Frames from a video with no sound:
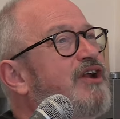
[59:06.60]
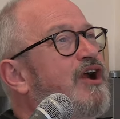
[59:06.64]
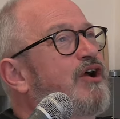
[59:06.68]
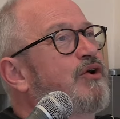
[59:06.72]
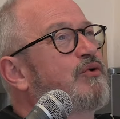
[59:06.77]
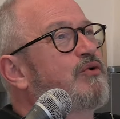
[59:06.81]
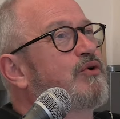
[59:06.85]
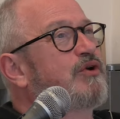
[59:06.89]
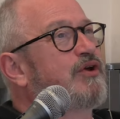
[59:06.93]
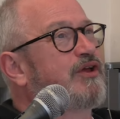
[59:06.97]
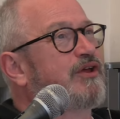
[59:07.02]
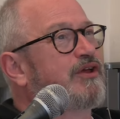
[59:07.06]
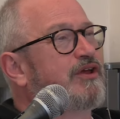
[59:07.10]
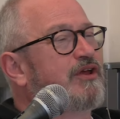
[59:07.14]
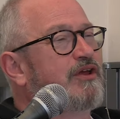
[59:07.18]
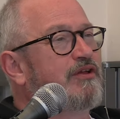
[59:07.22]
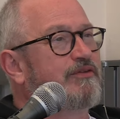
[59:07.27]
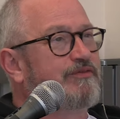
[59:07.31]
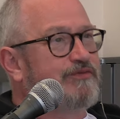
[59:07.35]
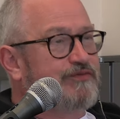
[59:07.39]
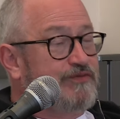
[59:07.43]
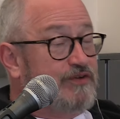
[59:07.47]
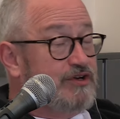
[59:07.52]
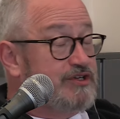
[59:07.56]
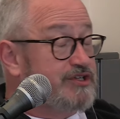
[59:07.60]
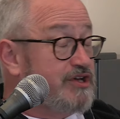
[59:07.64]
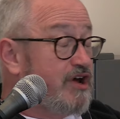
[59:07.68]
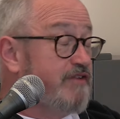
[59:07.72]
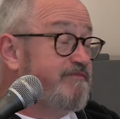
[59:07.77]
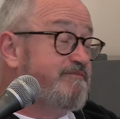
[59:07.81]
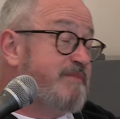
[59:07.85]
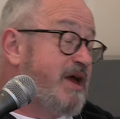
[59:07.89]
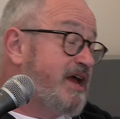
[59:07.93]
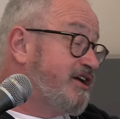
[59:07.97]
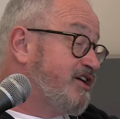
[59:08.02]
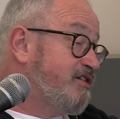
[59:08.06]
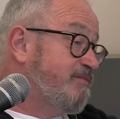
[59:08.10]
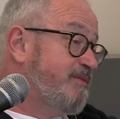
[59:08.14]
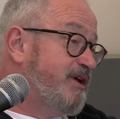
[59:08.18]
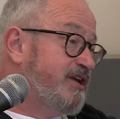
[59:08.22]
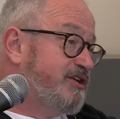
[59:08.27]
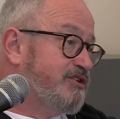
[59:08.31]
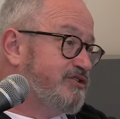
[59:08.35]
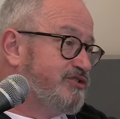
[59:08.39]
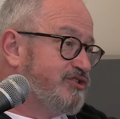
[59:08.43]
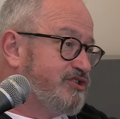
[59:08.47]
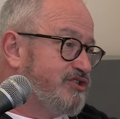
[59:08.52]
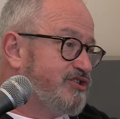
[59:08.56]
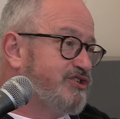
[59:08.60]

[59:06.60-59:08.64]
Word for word: you know because I've met comedians.